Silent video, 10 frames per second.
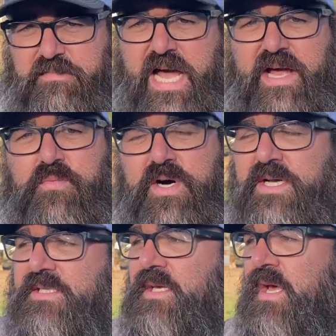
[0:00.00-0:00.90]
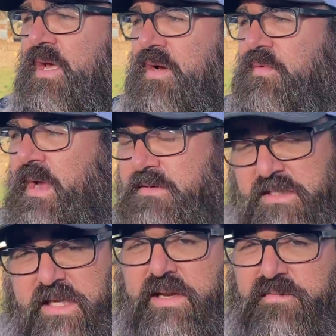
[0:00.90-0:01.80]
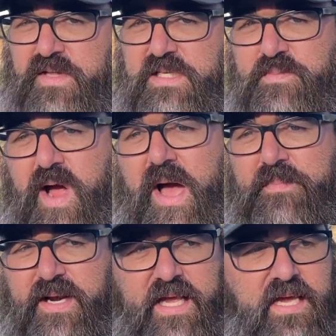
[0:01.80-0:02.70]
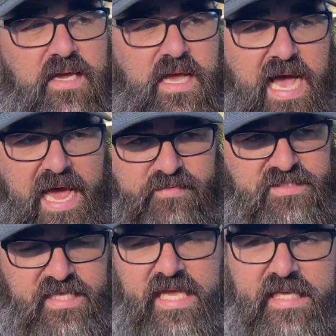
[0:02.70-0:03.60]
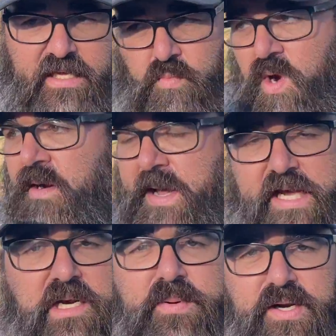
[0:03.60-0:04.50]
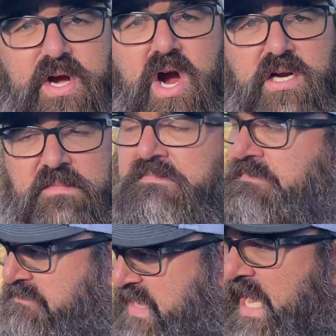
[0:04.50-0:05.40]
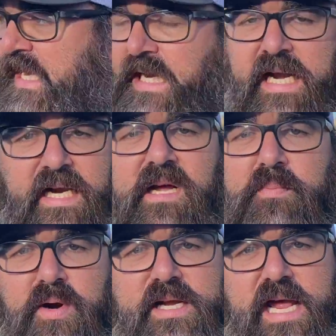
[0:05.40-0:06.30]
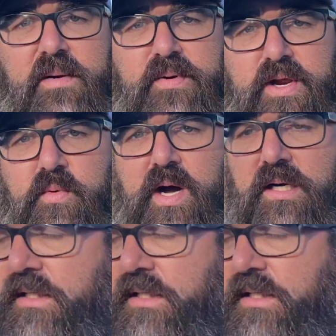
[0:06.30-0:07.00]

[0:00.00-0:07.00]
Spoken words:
line was, when I was looking for this property, I was thinking, where am I going to put a garden? And it ended up working out pretty well.